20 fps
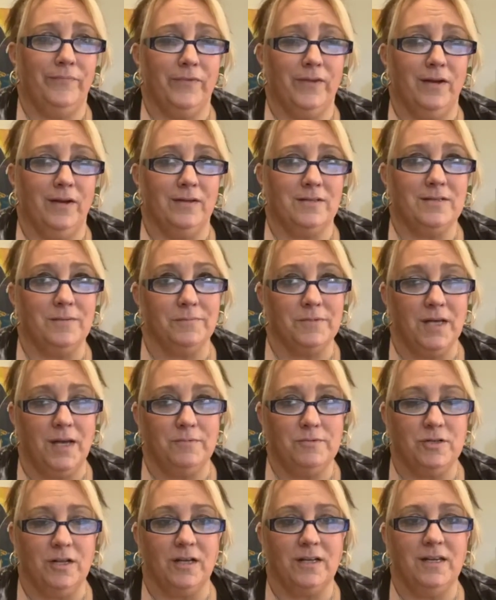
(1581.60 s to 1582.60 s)
sometimes
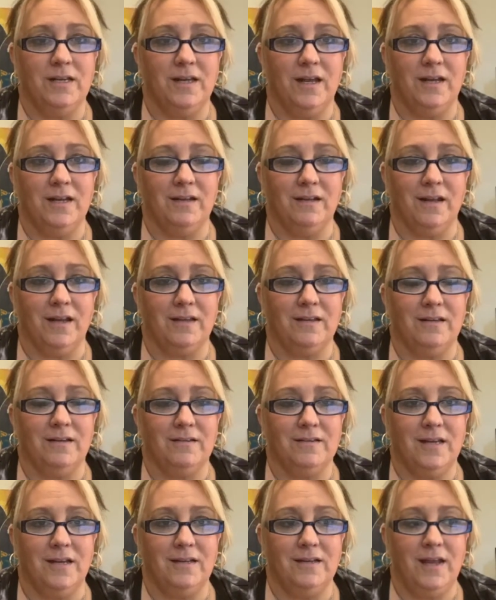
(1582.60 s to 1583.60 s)
you're lucky you get it in like
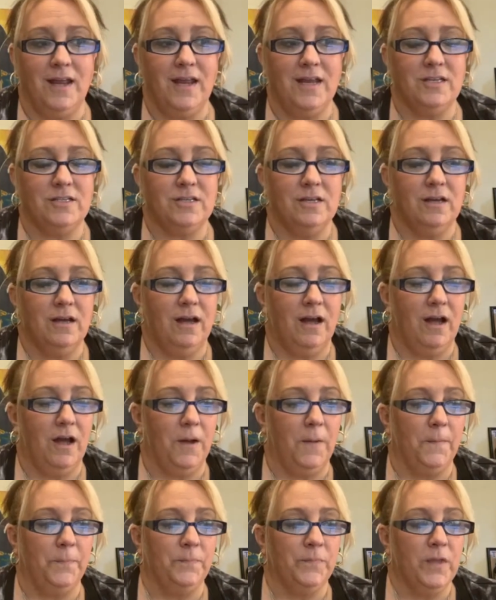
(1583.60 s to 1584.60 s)
10 days.
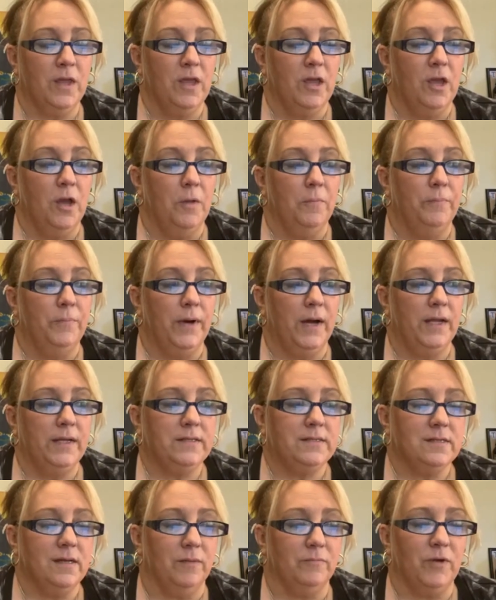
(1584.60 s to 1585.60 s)

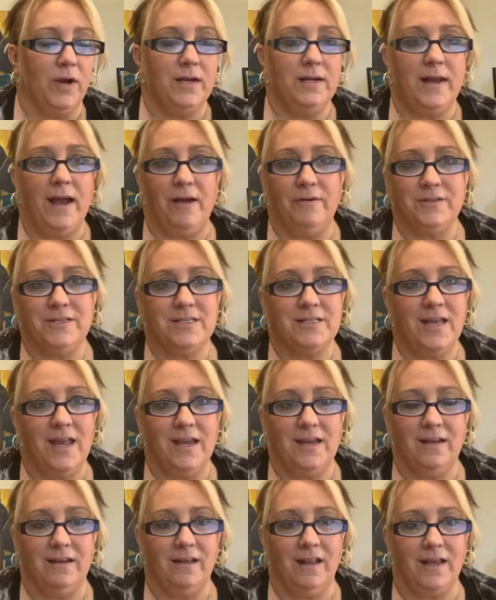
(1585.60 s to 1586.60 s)
But right now it's
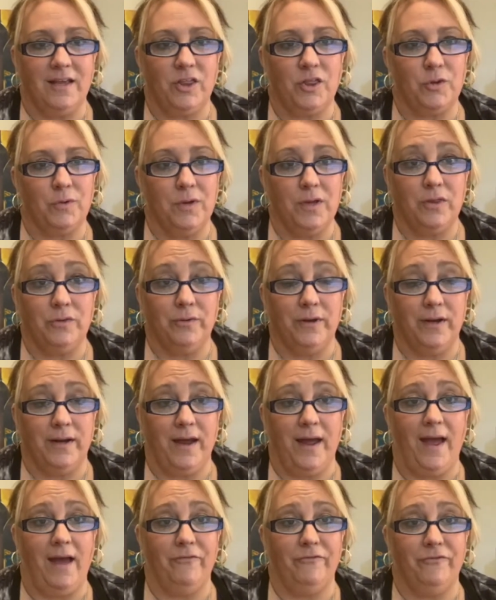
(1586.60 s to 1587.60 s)
taken like three and a
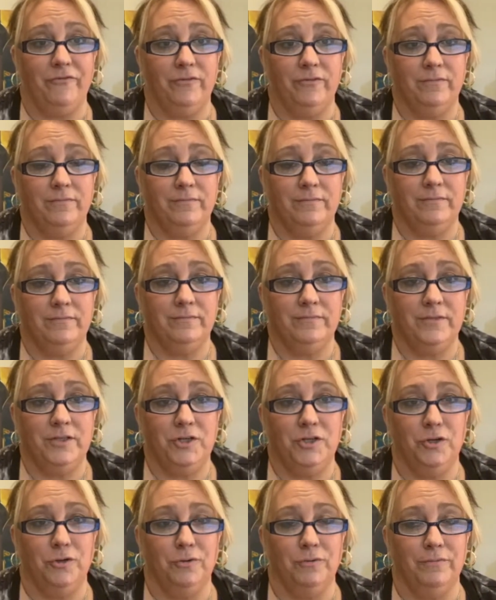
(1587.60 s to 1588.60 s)
half, you
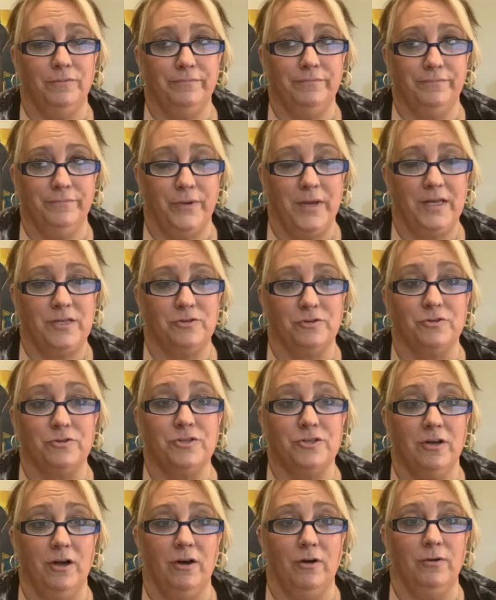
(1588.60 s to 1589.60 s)
know, weeks or
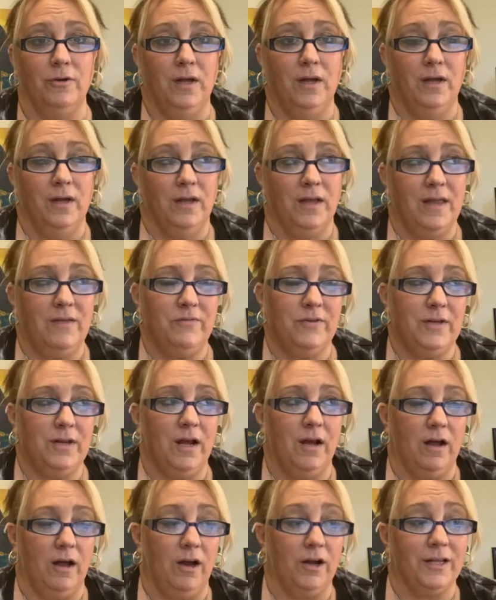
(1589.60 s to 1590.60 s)
so, even
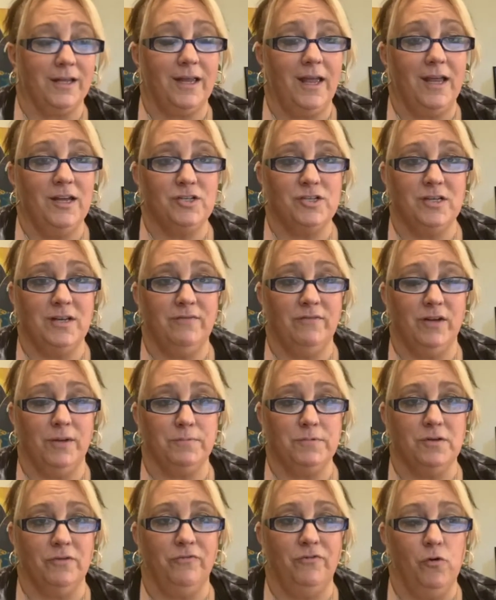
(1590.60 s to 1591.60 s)
on occasion, even up
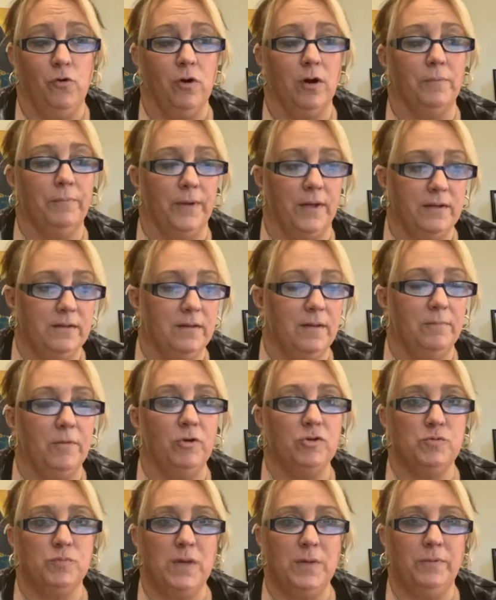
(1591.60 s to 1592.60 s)
to four, but the
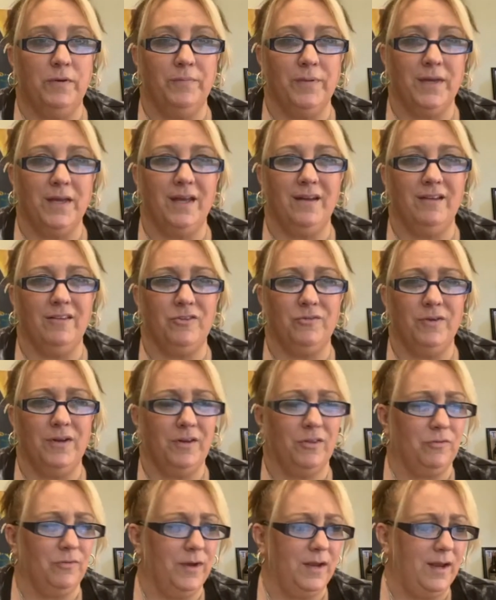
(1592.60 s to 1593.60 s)
most people have been getting it 3 to
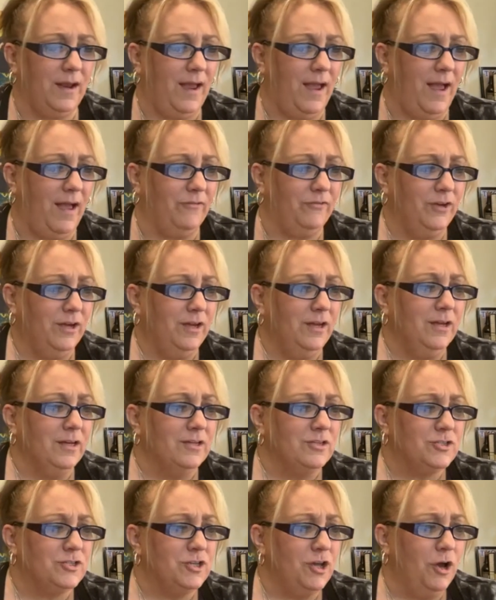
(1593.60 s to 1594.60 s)
3.5.
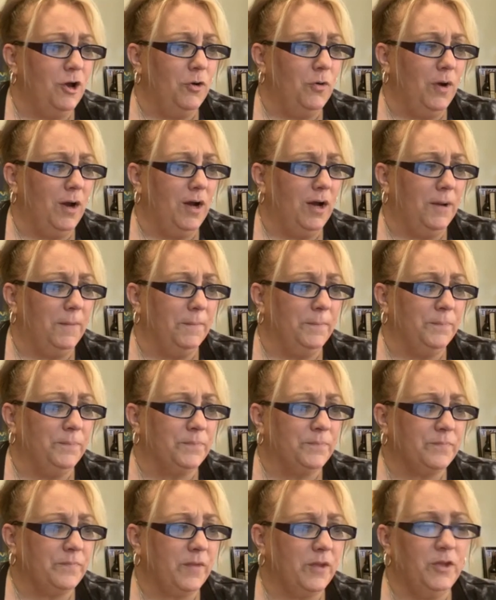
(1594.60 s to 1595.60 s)
So,
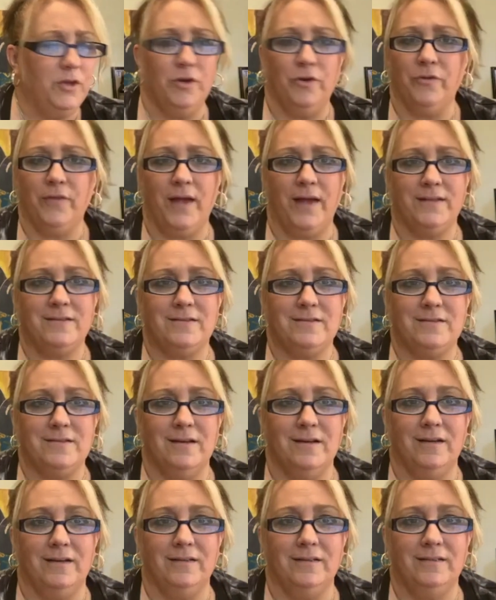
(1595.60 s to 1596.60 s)
you know, that's where